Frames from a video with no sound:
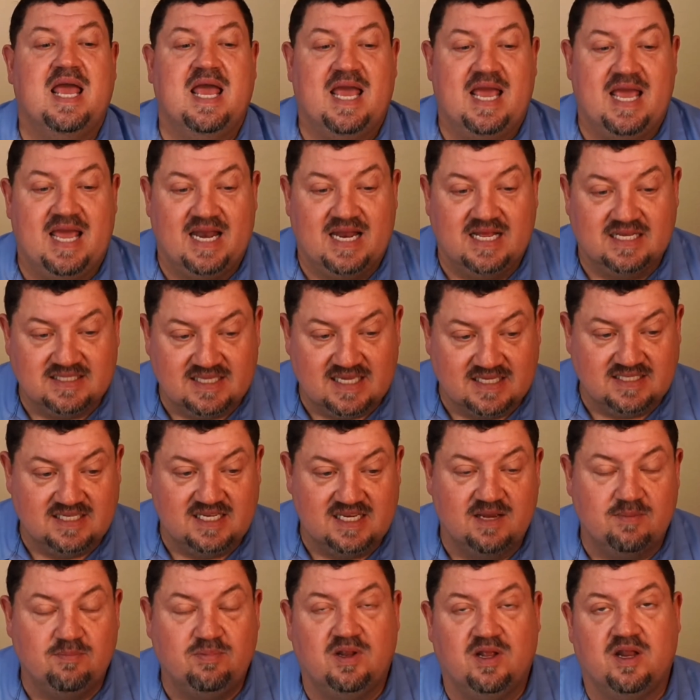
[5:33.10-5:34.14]
It is a
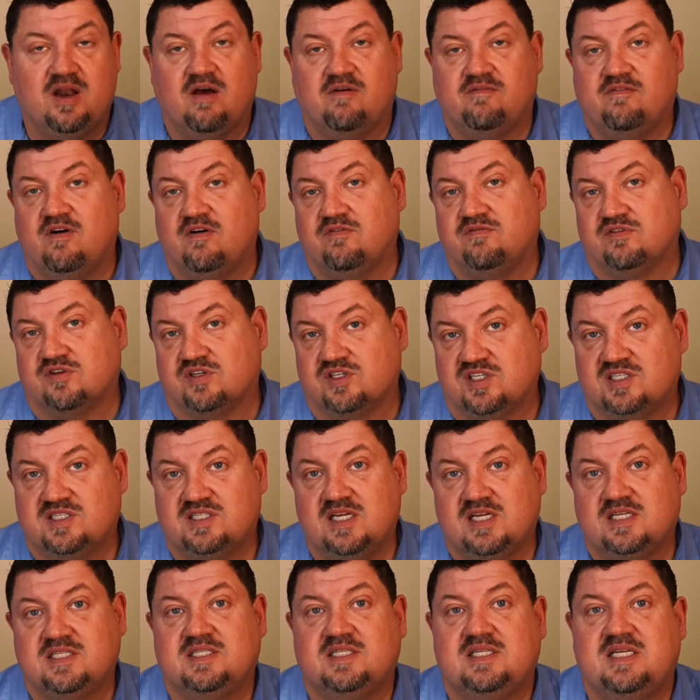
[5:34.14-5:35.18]
template of over
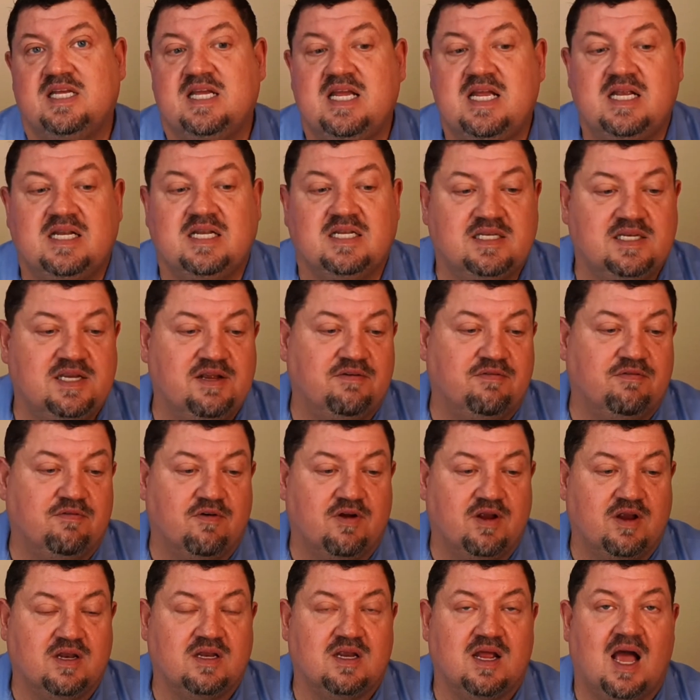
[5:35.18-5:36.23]
60
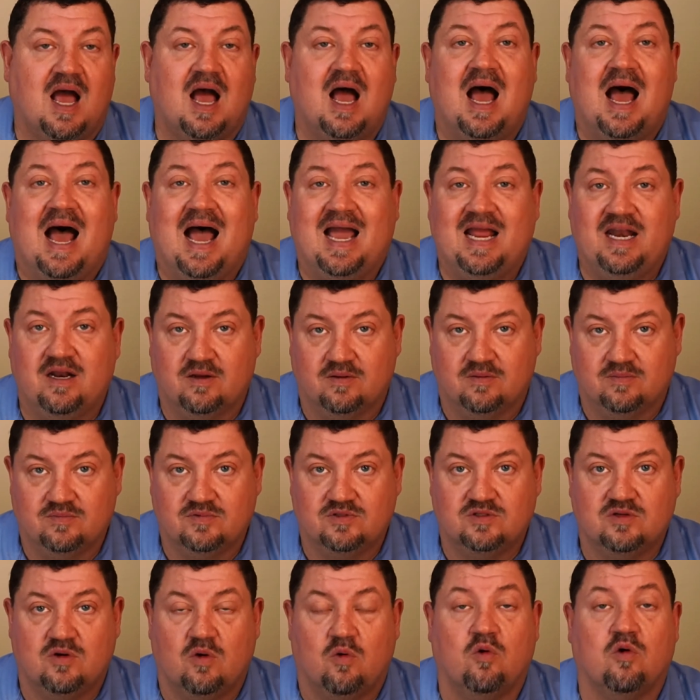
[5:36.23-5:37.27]
different
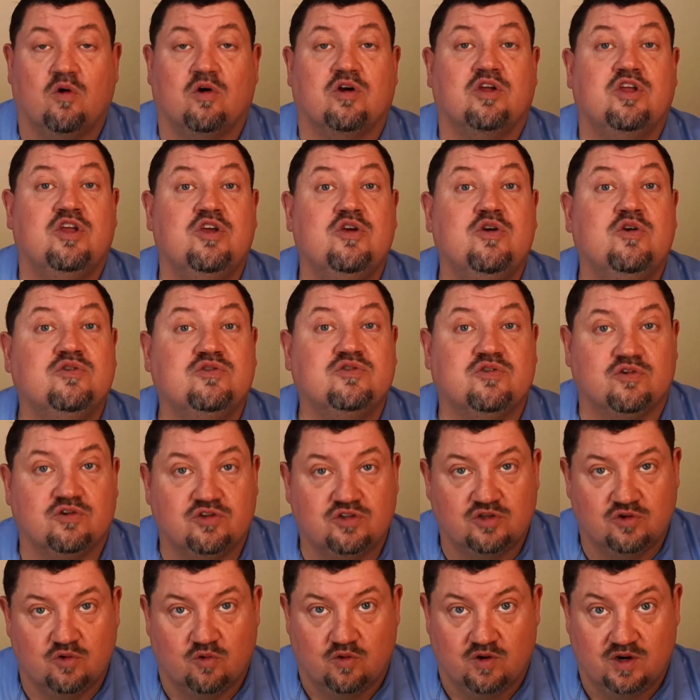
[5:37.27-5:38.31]
items or user
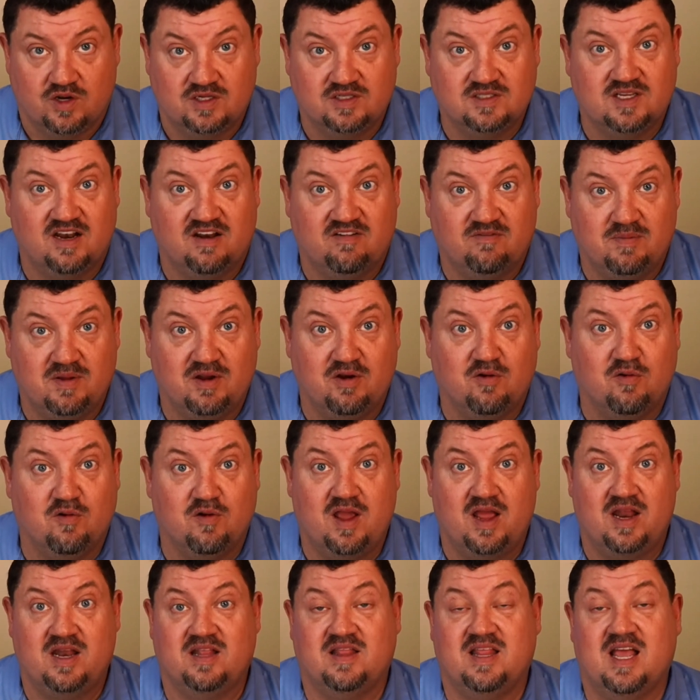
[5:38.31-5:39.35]
stories that have been
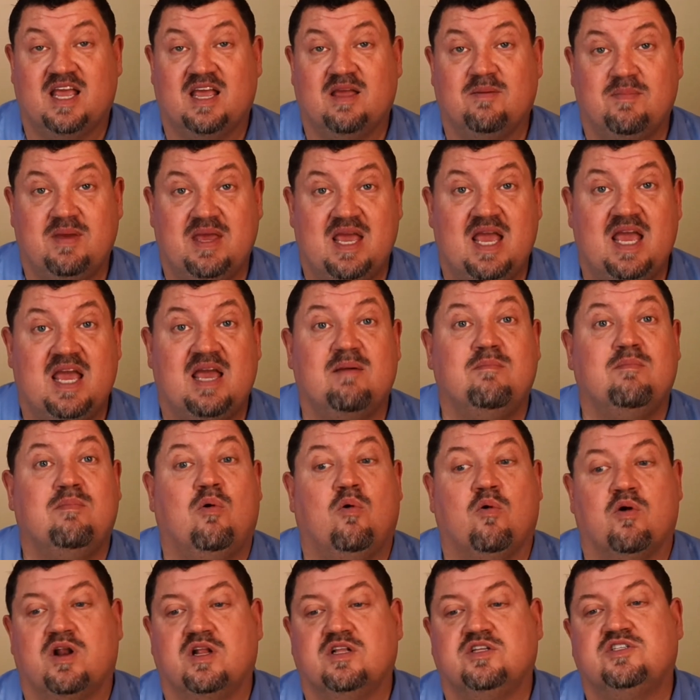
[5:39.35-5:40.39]
created that can be
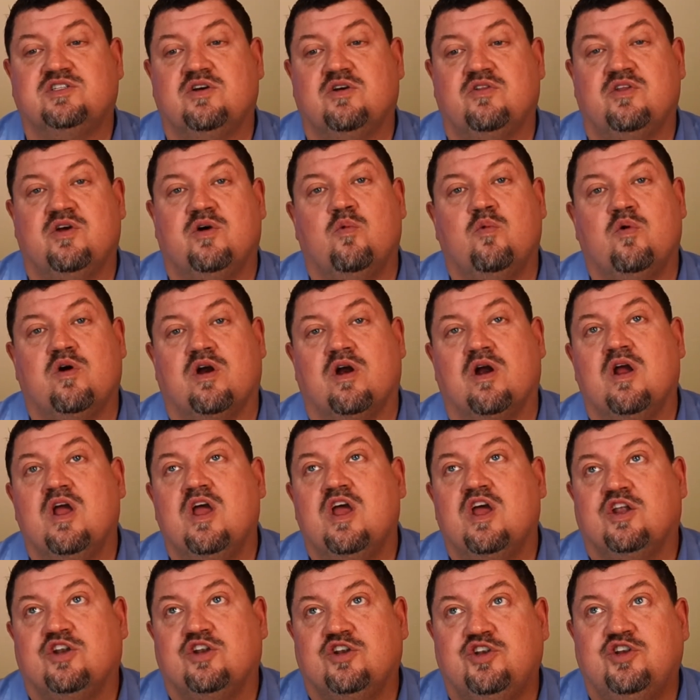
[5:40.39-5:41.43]
imported so that we're
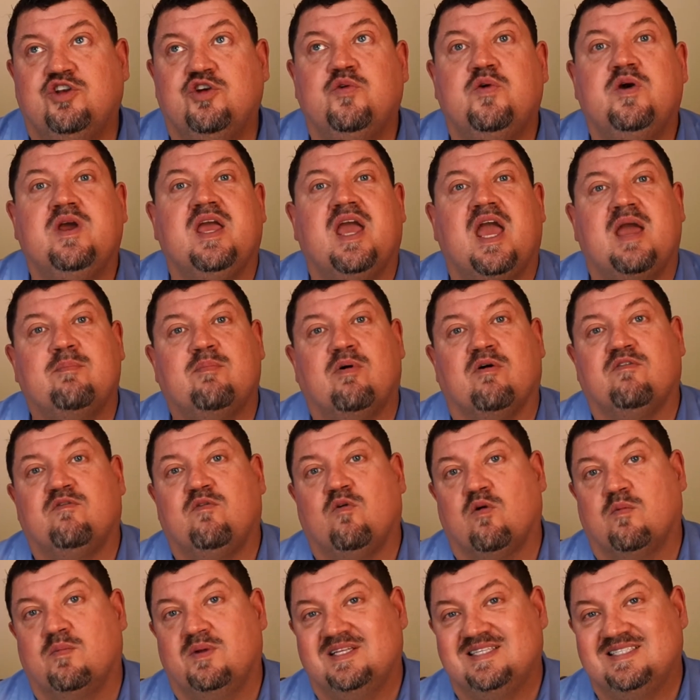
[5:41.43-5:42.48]
doing a
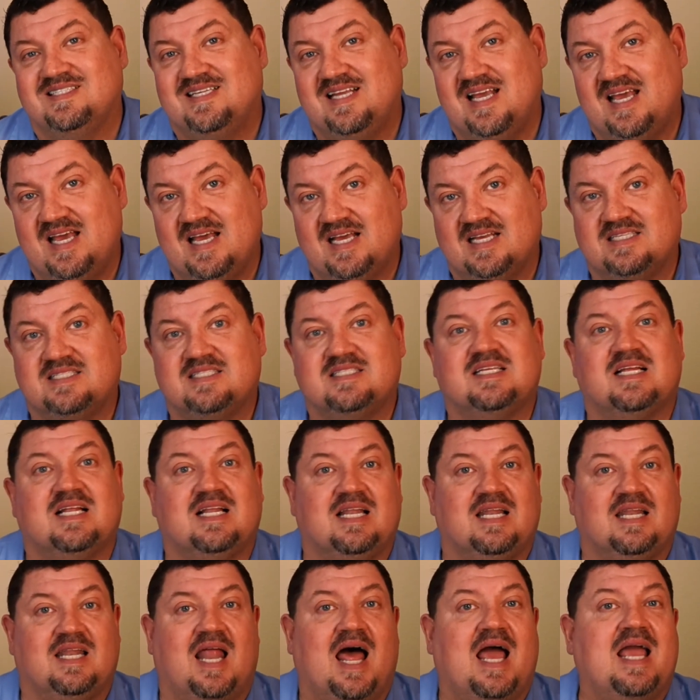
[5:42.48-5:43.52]
performance test
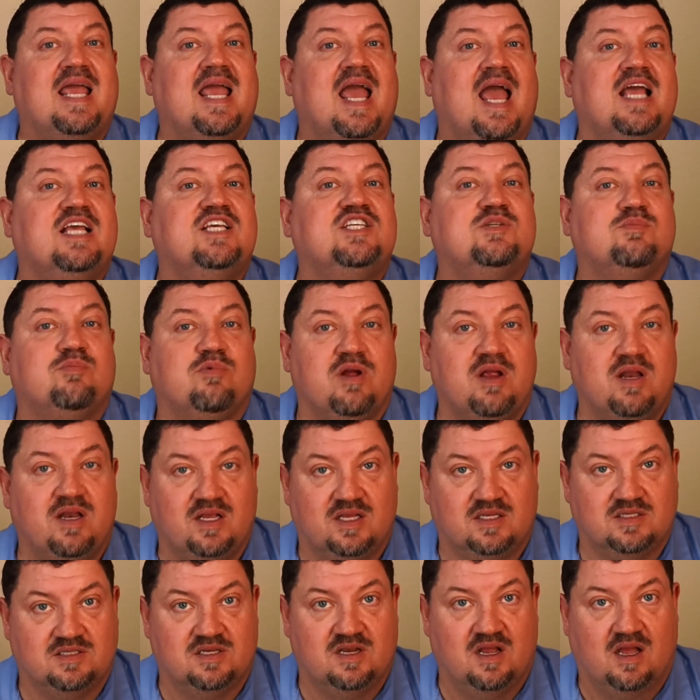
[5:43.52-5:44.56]
like a sprint
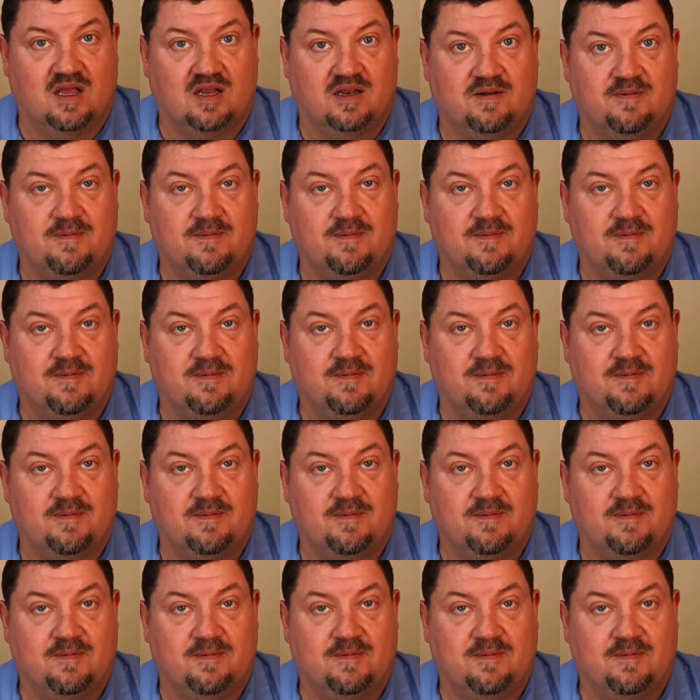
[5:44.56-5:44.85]
is done.